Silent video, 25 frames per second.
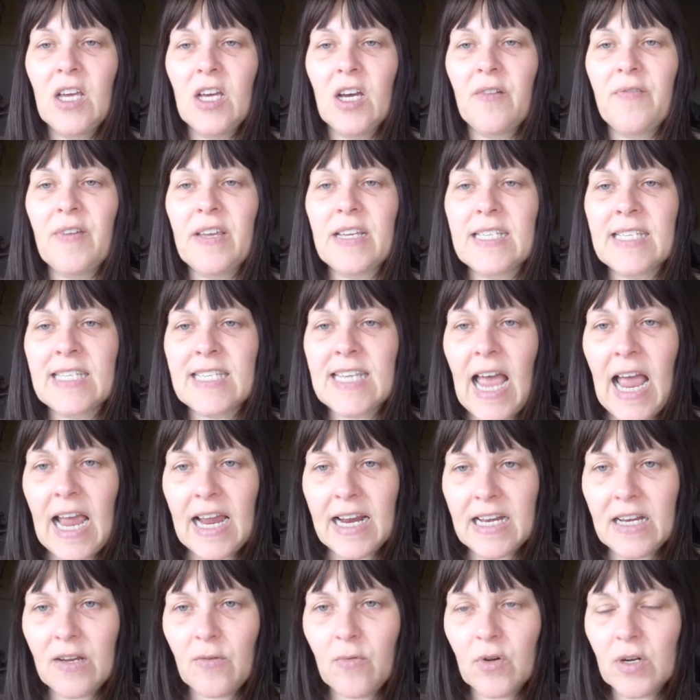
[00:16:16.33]
of
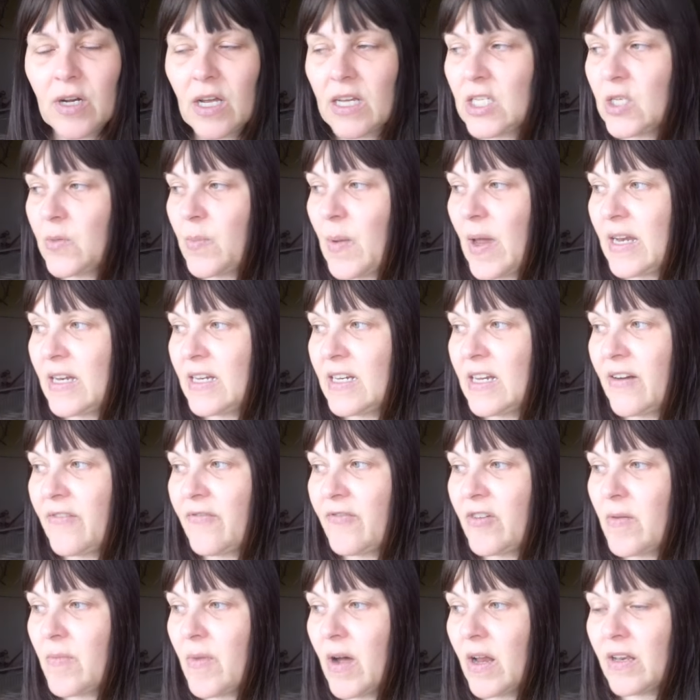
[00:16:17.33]
exactly what I spend
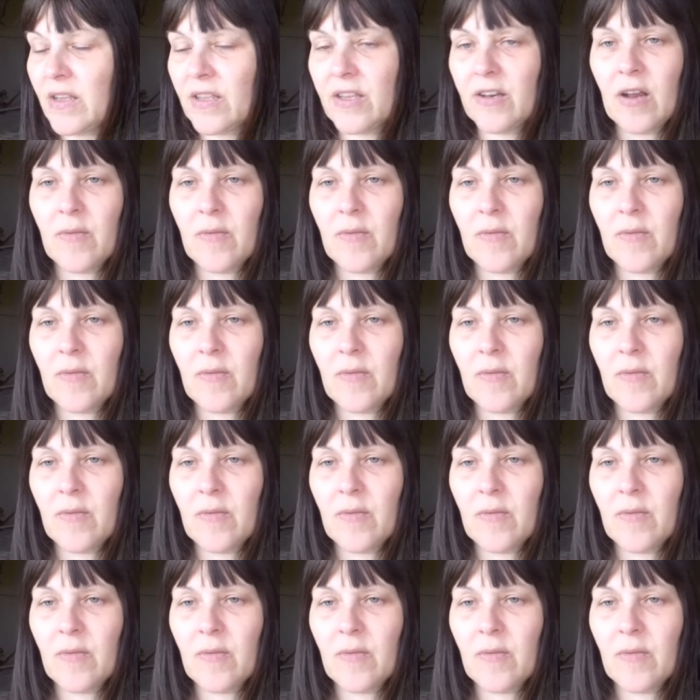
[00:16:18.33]
every month,